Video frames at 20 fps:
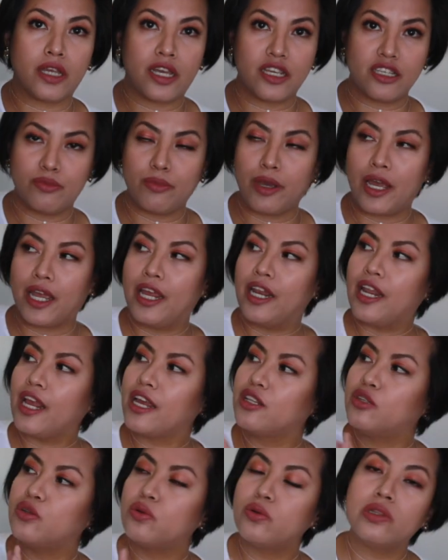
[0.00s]
nice bag. And
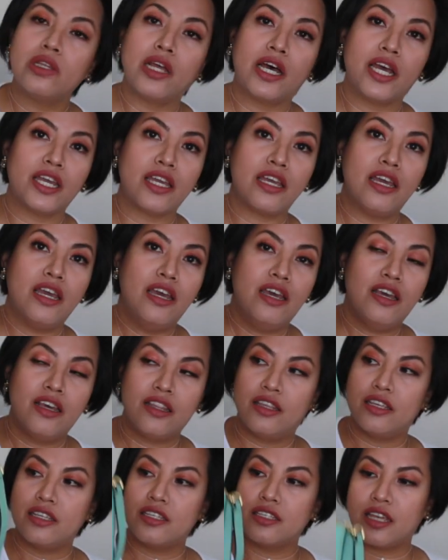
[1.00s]
I do like
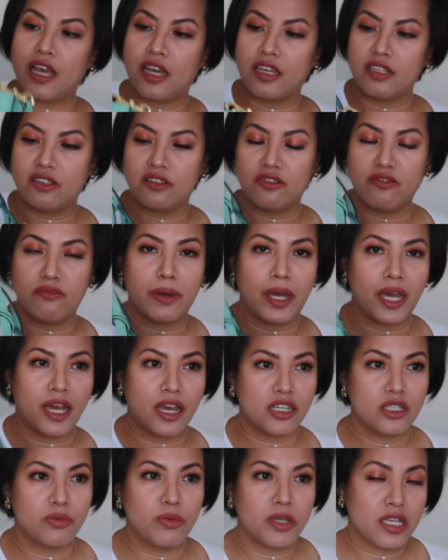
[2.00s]
this size of
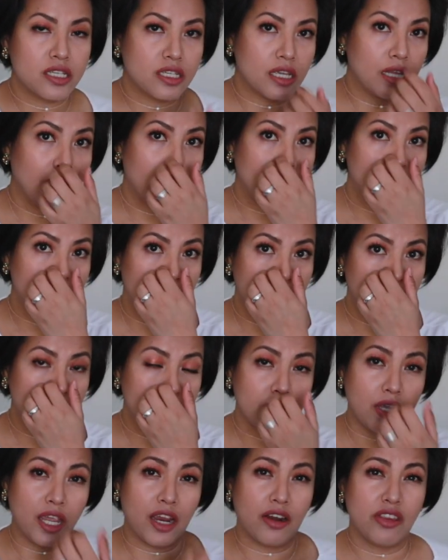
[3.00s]
bags because I like to be able
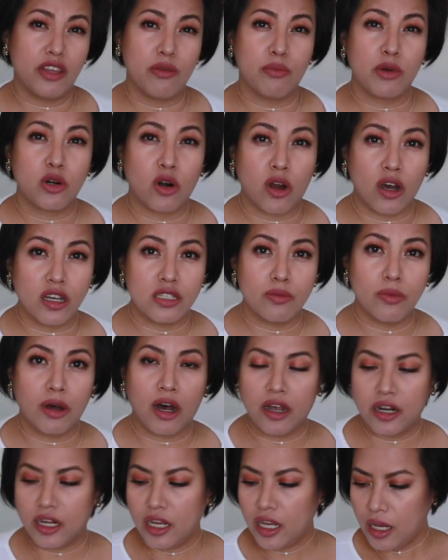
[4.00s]
to carry them
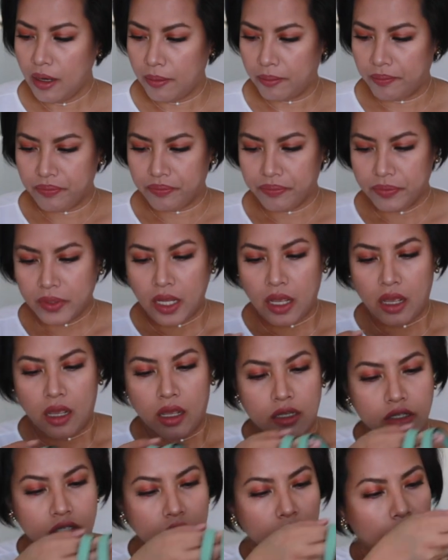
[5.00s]
crossbody.
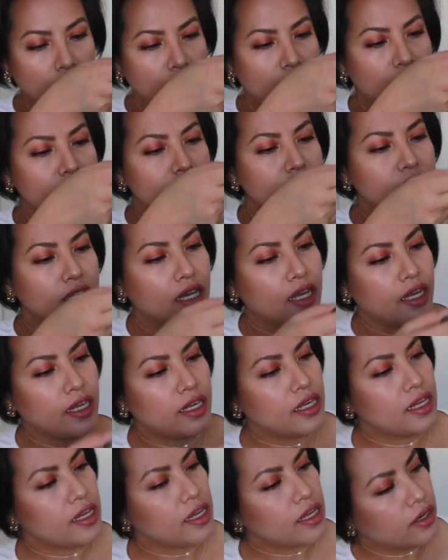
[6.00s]
So inside
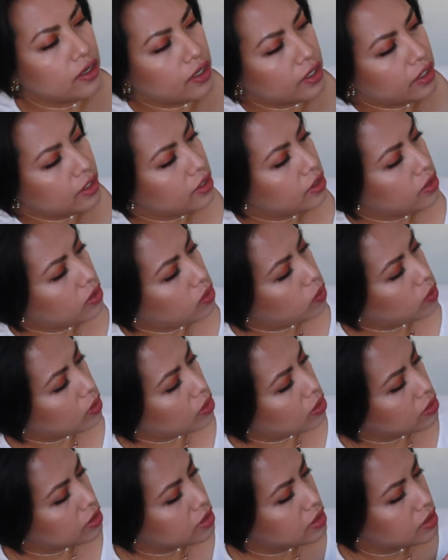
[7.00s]
here, you
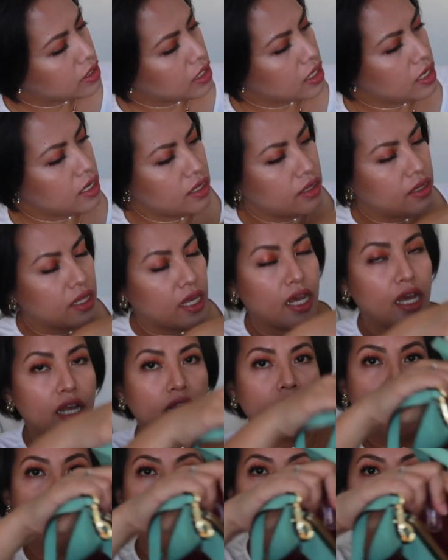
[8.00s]
will see
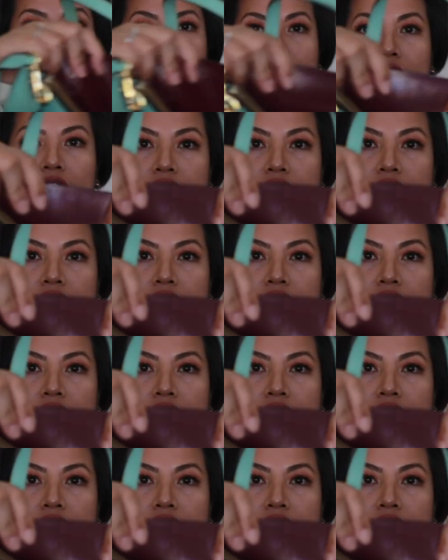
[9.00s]
that the